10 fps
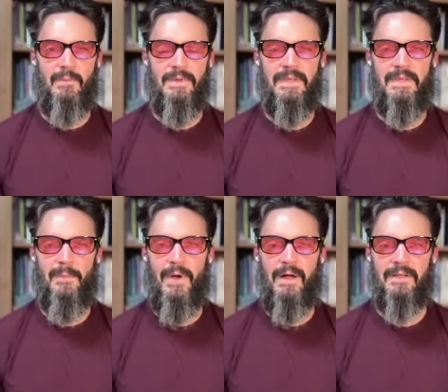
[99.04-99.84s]
So
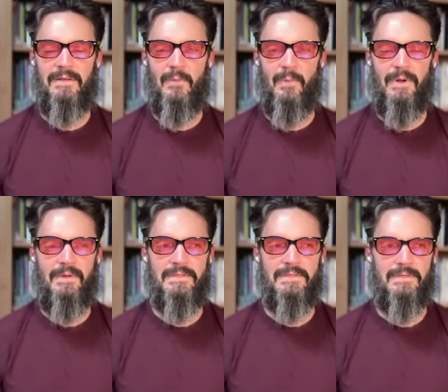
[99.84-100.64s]
within the pocket of
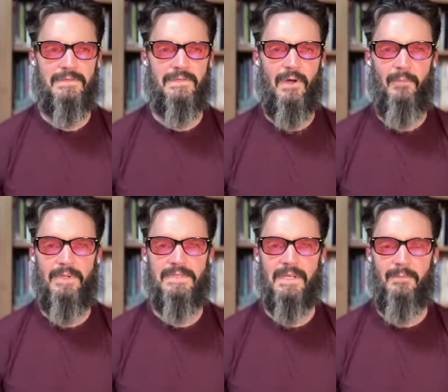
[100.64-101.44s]
awareness, there's
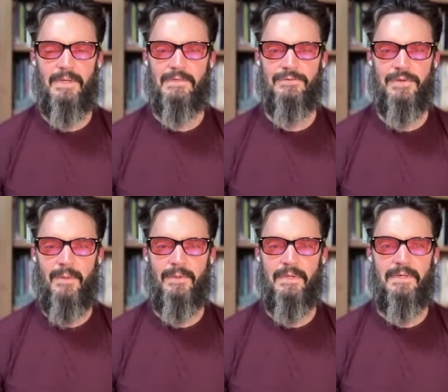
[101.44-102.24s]
so much that can be
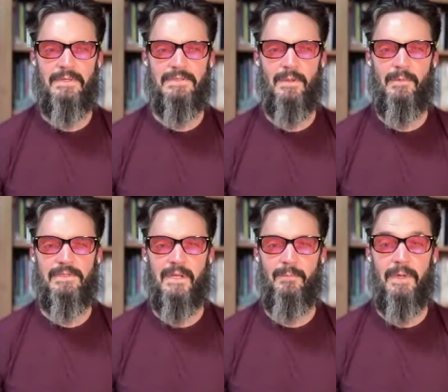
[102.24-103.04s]
extrapolated and so
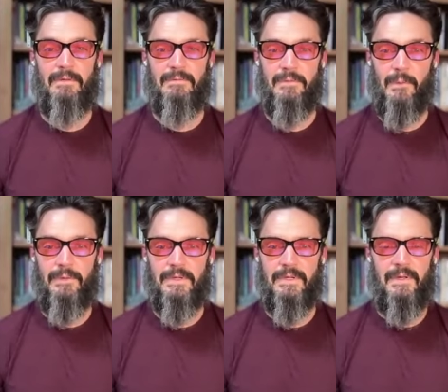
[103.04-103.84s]
much that can be
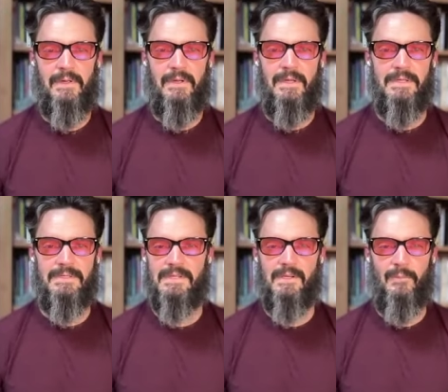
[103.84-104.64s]
unfolded
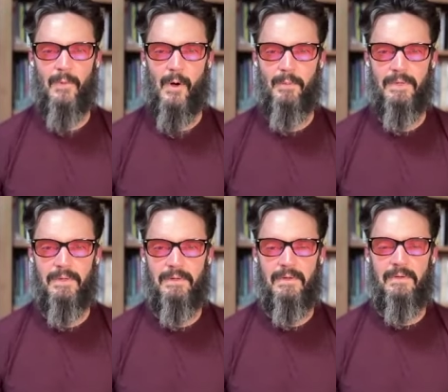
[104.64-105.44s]
in a single
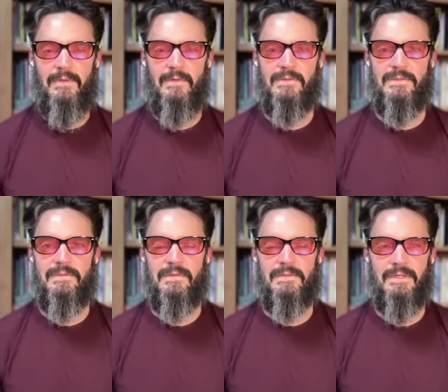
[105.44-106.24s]
moment.
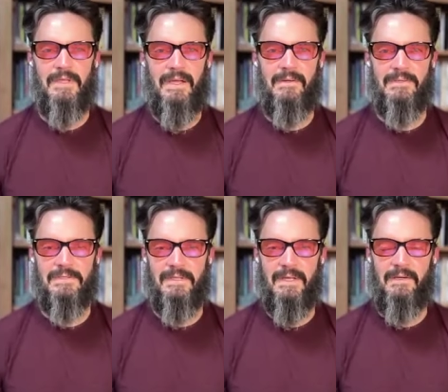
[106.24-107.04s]
There's
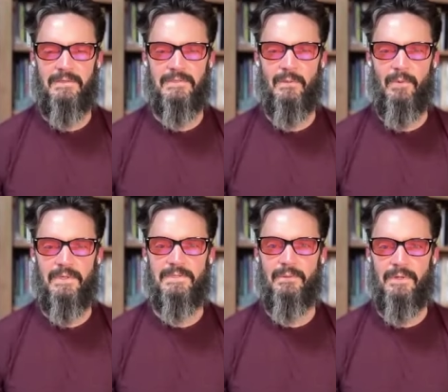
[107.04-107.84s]
layers and layers to
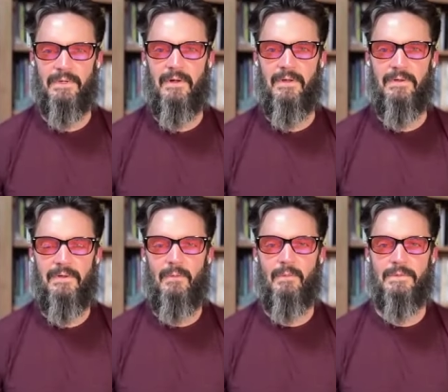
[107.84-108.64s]
what's going
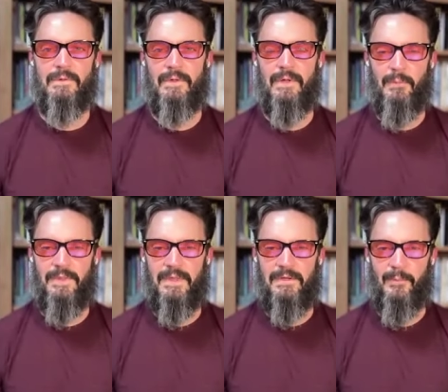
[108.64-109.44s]
on
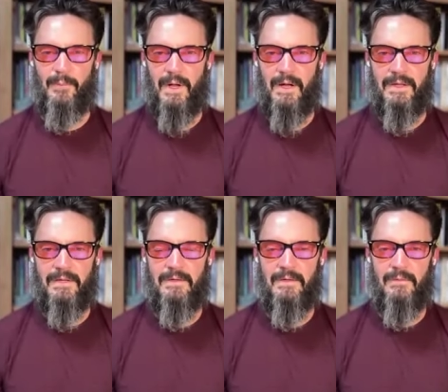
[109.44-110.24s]
within your
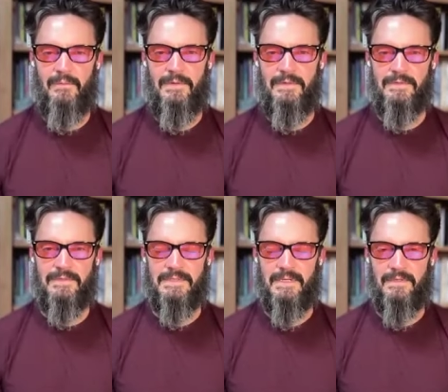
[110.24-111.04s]
body, within
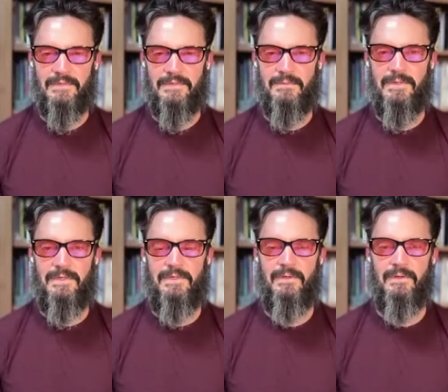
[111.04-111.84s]
your cells,
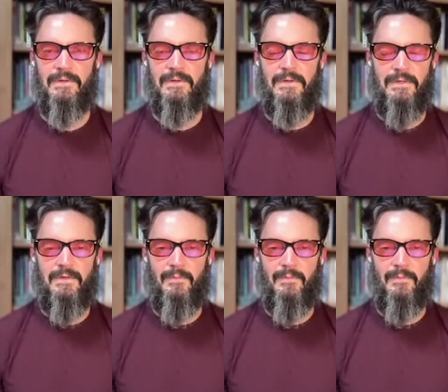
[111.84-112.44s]
within your